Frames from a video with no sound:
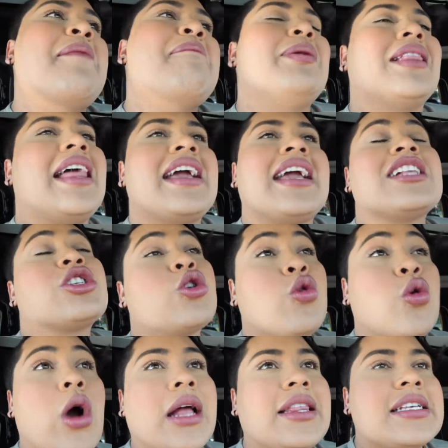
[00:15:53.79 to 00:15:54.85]
But like it's
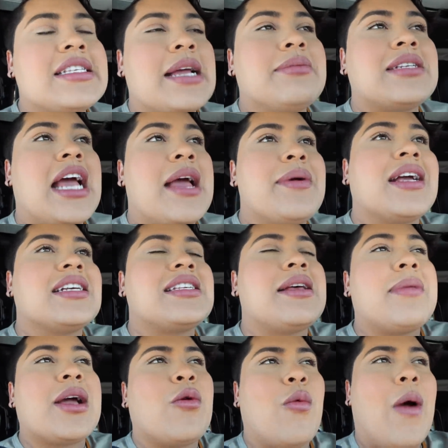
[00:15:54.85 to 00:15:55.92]
cool at the same time because
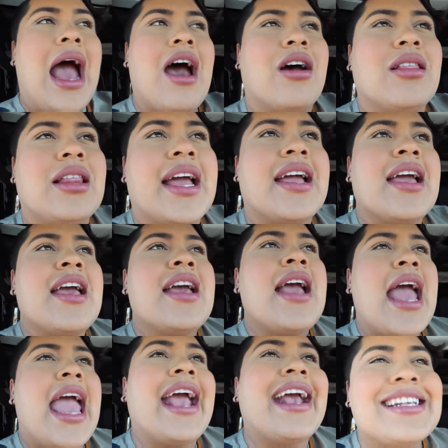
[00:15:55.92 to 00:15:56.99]
I'm like, wow, like
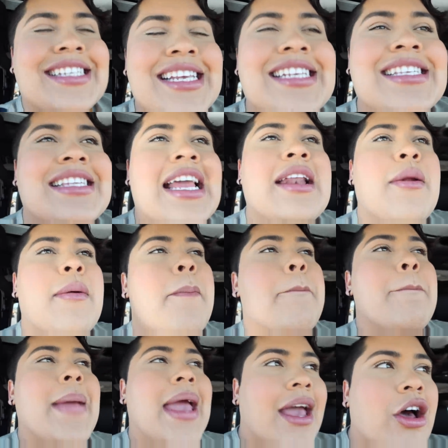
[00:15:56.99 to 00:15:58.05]
existent
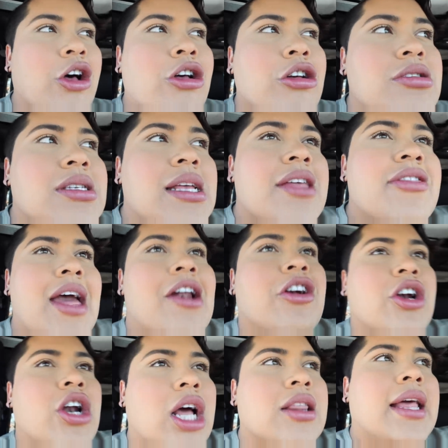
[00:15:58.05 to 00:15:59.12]
males that
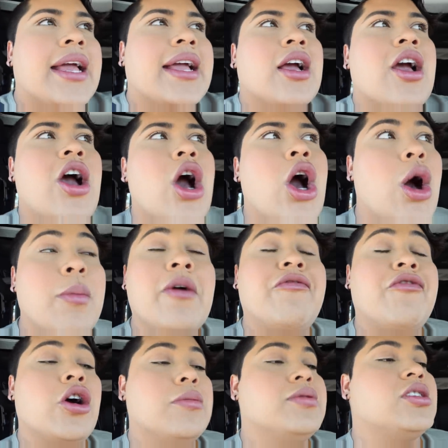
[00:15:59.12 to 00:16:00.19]
are not like
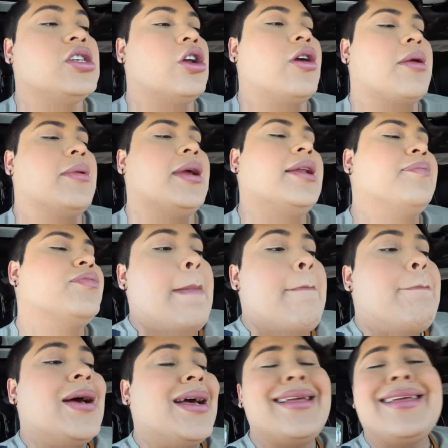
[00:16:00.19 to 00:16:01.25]
homophobes, you know what I mean?
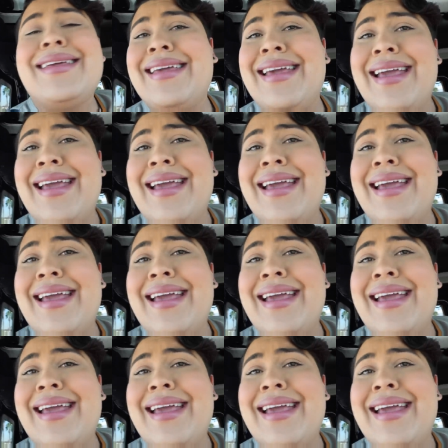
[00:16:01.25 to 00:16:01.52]
But what